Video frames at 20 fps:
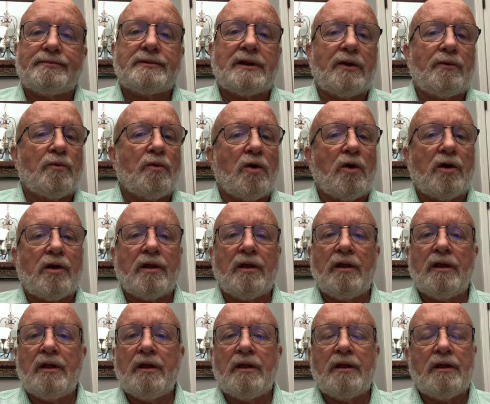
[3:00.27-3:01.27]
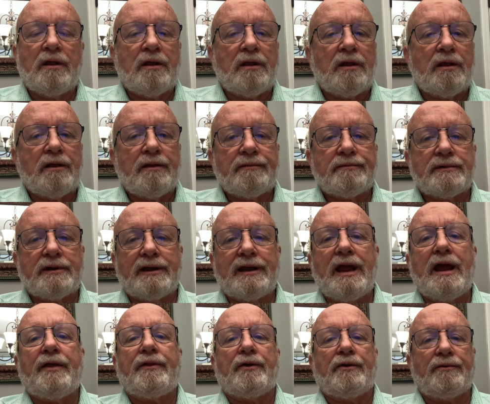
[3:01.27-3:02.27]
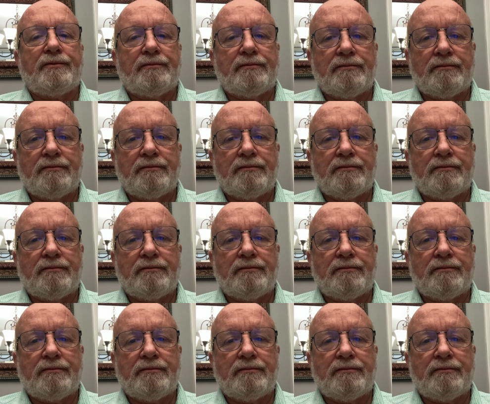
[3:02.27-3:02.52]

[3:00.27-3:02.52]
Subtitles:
They work together.